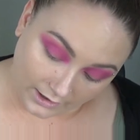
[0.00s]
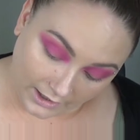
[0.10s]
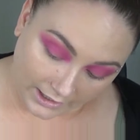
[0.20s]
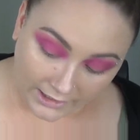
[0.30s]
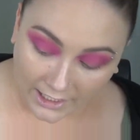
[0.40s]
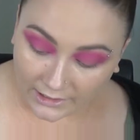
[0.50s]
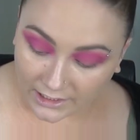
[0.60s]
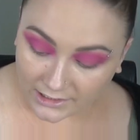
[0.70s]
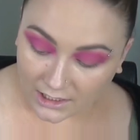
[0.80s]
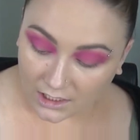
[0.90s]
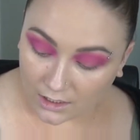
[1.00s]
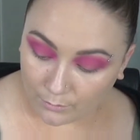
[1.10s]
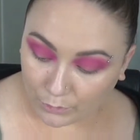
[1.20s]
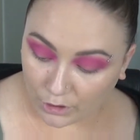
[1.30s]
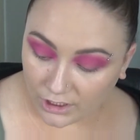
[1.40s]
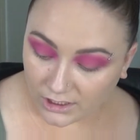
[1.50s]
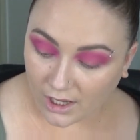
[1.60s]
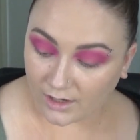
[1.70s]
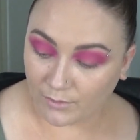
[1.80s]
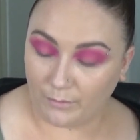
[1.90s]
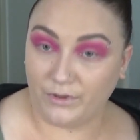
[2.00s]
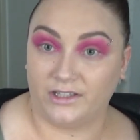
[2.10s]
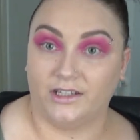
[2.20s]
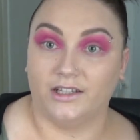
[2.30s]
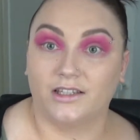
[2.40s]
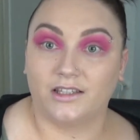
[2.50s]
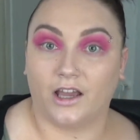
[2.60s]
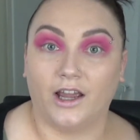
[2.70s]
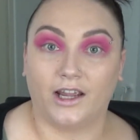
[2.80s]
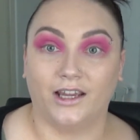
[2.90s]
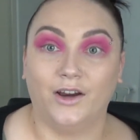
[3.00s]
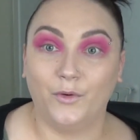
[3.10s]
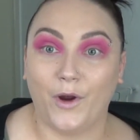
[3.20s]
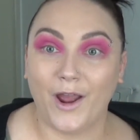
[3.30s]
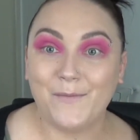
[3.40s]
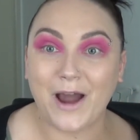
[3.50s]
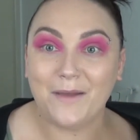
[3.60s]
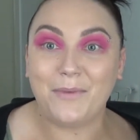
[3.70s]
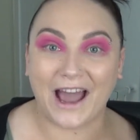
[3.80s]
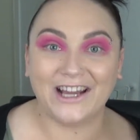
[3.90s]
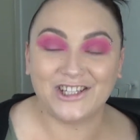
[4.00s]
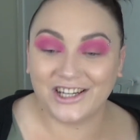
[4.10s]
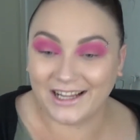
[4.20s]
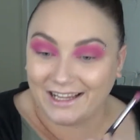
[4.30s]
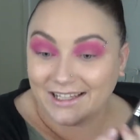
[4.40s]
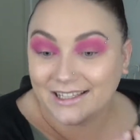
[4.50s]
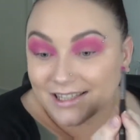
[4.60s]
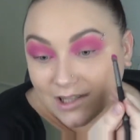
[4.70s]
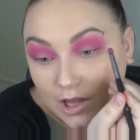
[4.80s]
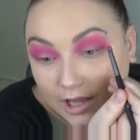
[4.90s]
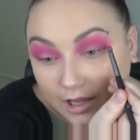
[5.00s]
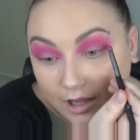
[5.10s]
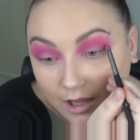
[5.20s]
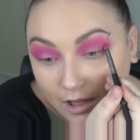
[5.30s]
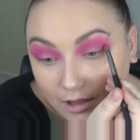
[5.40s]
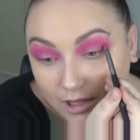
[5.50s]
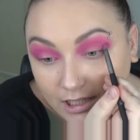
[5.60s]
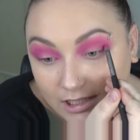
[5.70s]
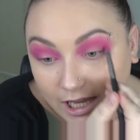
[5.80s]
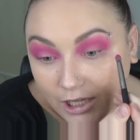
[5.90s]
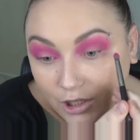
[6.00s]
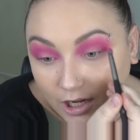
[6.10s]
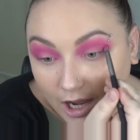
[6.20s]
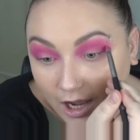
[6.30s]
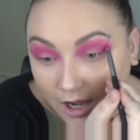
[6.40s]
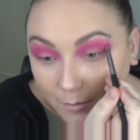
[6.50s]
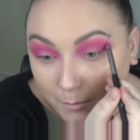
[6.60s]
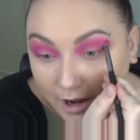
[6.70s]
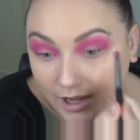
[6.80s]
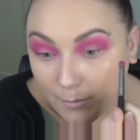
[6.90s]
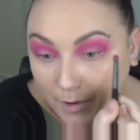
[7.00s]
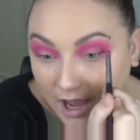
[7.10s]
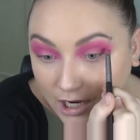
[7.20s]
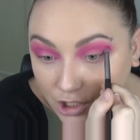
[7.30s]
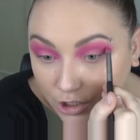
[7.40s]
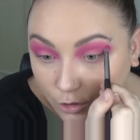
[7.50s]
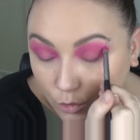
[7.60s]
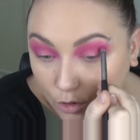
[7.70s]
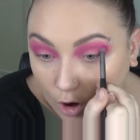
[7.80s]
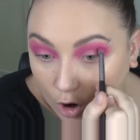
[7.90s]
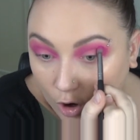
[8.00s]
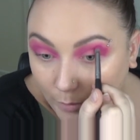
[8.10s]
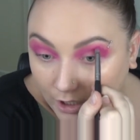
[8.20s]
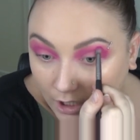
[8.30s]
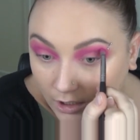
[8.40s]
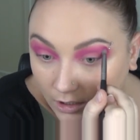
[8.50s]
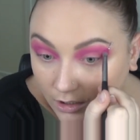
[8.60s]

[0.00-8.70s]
And then there's the beauty side of my business, like where my passion is. Like they say you can't make a passion or a hobby